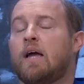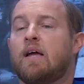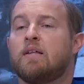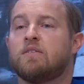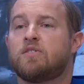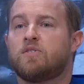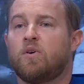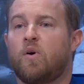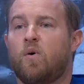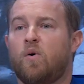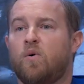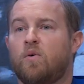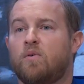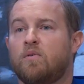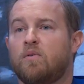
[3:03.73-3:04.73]
And
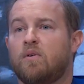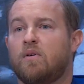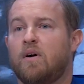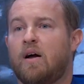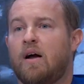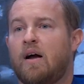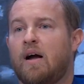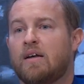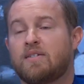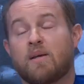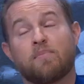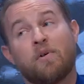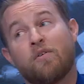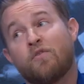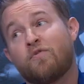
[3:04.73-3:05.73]
so I
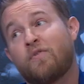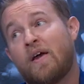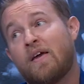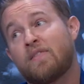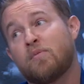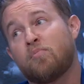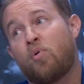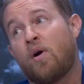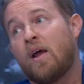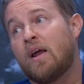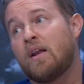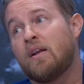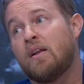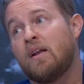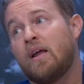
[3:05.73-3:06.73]
stepped out in faith and
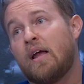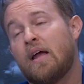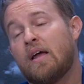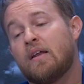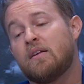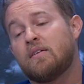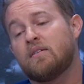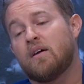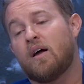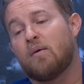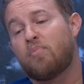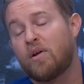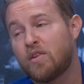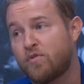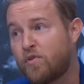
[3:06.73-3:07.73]
prayed. And I
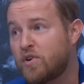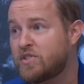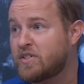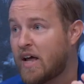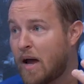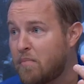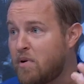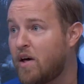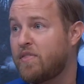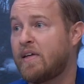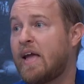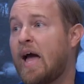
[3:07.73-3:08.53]
prayed the first time, nothing